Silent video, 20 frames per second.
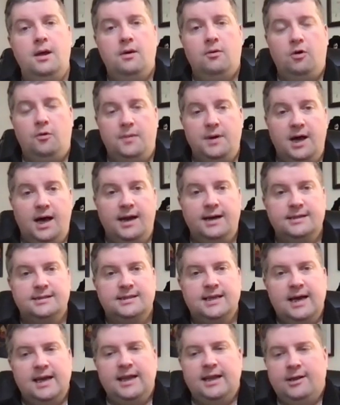We'll be honest
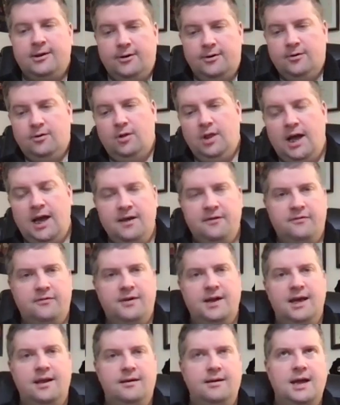that eternal life
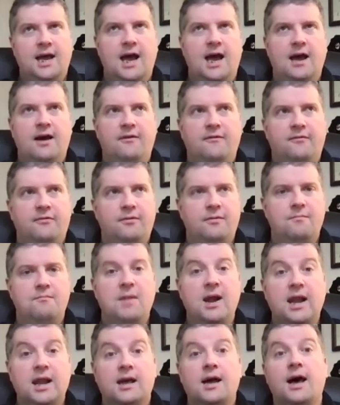can have
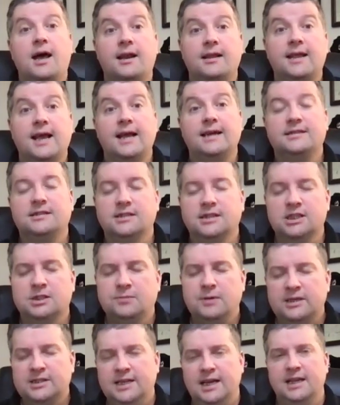many connotations,
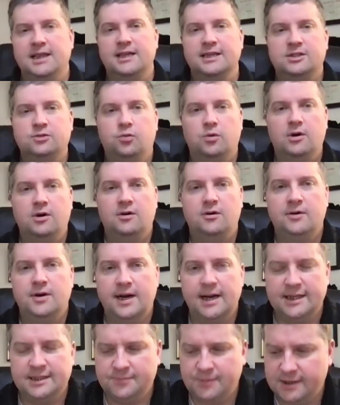especially in this world,
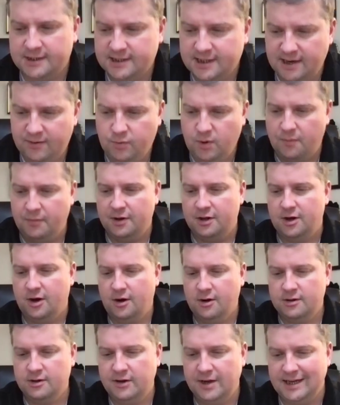especially when we
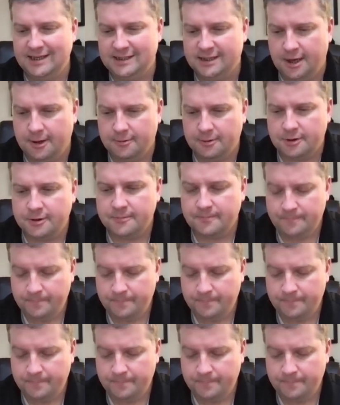talk to each other.